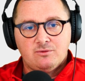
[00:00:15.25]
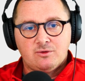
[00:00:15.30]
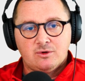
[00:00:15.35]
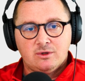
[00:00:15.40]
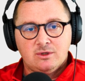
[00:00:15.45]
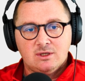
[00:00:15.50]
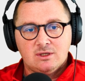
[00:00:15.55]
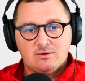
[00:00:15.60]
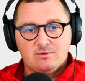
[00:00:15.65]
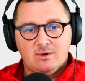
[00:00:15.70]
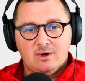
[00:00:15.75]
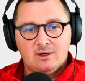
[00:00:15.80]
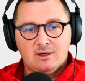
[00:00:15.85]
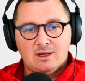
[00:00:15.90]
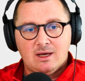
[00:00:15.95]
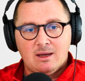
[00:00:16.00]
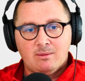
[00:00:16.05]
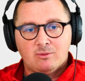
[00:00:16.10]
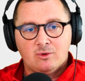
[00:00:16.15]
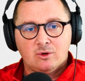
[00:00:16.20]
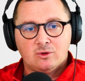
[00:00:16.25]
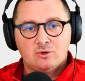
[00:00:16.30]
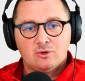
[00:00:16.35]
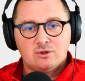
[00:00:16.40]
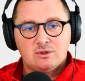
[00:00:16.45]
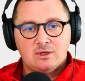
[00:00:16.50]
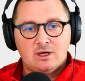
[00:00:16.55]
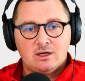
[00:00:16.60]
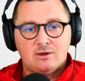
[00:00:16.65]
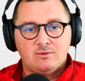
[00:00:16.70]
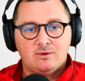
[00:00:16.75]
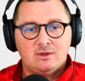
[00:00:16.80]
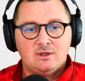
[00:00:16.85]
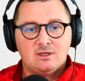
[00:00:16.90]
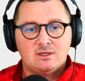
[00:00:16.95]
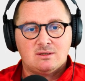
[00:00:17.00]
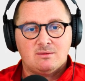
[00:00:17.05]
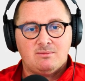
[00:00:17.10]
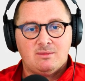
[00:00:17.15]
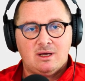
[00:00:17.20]
for this one, I'm going to start with
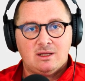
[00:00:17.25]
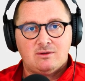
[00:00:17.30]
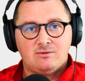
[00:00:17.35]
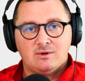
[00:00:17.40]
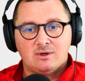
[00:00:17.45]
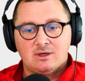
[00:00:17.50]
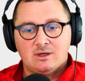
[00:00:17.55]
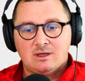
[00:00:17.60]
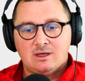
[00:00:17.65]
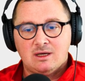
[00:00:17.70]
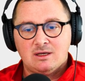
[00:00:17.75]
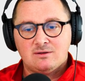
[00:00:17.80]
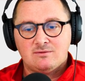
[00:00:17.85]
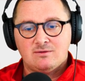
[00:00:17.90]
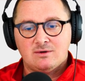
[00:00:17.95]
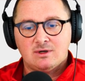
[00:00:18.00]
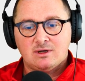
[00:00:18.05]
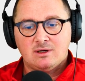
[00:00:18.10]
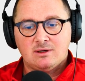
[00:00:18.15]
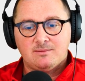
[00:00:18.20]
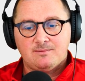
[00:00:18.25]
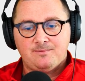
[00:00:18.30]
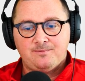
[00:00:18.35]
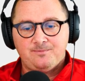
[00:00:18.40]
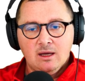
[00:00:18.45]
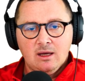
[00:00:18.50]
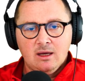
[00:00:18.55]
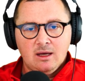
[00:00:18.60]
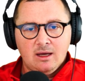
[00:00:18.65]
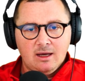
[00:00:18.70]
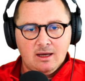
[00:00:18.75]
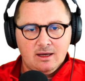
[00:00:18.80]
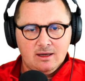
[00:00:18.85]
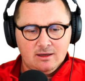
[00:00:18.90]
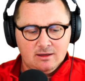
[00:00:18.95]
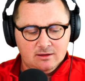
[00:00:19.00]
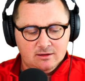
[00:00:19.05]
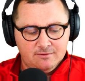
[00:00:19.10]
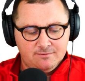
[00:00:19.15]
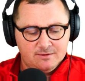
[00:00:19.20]
this metric casework.
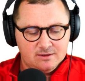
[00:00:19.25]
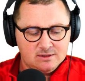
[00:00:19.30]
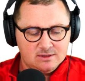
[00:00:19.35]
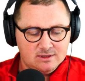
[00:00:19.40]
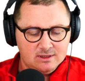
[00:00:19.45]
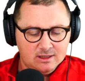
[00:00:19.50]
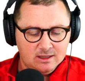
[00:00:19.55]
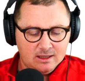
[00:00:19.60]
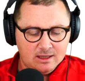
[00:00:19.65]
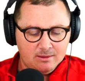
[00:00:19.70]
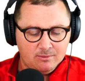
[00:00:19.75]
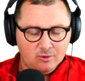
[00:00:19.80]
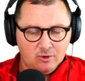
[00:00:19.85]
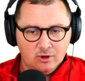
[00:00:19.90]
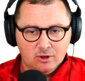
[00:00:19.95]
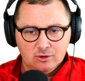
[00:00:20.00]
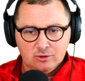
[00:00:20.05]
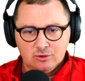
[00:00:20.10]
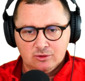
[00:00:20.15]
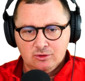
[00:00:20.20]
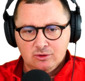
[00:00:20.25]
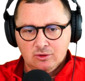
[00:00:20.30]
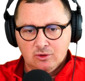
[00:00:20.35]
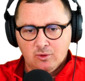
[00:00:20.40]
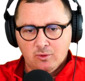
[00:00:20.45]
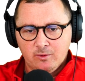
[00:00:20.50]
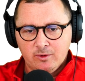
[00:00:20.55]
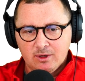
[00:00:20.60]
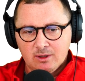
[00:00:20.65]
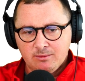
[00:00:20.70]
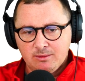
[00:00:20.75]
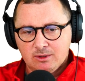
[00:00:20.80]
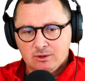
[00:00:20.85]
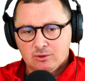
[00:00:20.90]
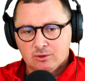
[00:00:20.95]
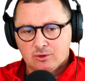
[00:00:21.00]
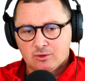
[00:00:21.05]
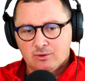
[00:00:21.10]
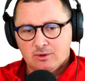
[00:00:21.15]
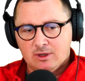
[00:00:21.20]
And the first thing I'm going to do will be
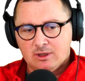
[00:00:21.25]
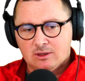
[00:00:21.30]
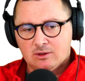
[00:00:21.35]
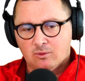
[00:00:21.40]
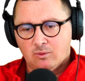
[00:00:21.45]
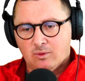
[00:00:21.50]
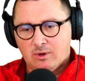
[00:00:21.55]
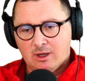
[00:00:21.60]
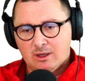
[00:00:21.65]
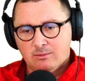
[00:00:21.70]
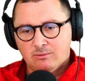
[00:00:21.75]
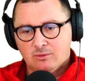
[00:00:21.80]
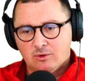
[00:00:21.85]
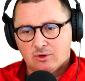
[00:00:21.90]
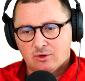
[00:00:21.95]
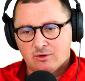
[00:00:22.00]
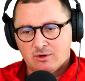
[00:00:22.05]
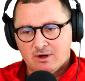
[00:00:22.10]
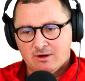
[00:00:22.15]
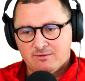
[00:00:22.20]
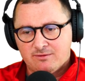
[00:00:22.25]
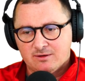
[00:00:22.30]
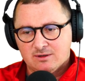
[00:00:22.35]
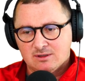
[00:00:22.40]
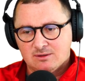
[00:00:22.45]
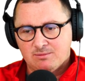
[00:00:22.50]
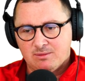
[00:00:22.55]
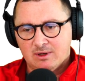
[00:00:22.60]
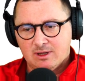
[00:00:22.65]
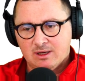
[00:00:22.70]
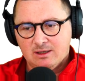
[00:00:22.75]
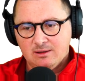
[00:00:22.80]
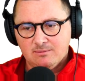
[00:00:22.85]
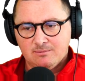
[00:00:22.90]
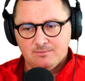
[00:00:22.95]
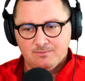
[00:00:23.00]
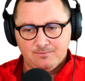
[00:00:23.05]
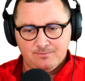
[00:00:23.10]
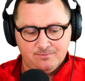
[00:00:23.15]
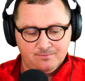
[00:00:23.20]
to create one more reference plane.
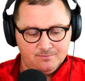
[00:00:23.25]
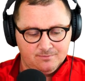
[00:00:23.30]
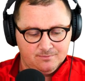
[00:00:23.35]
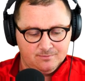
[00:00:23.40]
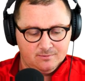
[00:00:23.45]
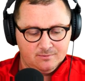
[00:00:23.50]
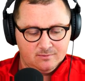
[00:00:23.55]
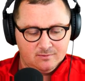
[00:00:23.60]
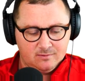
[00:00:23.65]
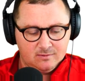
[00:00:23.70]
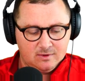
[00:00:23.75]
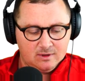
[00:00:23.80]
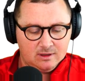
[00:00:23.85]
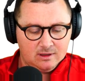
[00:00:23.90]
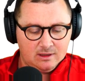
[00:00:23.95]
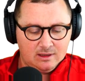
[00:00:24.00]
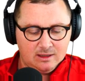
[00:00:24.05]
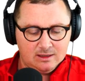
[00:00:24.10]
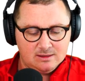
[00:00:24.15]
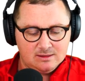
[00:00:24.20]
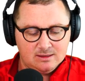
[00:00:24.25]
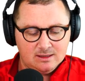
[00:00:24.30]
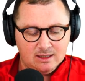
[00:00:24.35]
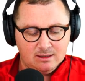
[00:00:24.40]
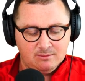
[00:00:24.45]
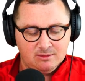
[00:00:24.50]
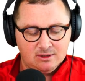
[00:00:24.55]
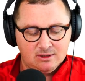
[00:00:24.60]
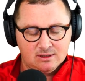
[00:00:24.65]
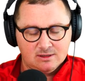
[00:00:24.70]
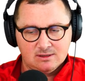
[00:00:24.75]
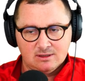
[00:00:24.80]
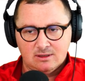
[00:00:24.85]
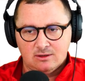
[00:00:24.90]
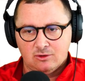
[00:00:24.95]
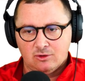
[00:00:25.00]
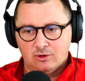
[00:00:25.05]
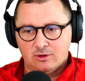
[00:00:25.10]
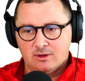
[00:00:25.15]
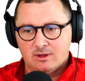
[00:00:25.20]
Let's name it as a
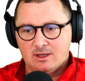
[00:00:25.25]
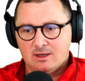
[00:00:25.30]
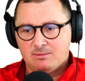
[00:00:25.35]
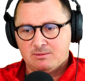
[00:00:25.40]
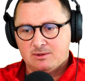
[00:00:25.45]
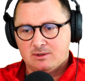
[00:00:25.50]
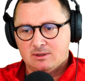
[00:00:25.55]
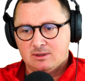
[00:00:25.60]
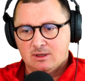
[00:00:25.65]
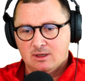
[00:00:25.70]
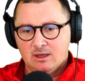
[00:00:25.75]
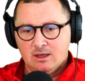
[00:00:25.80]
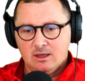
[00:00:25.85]
toy depth.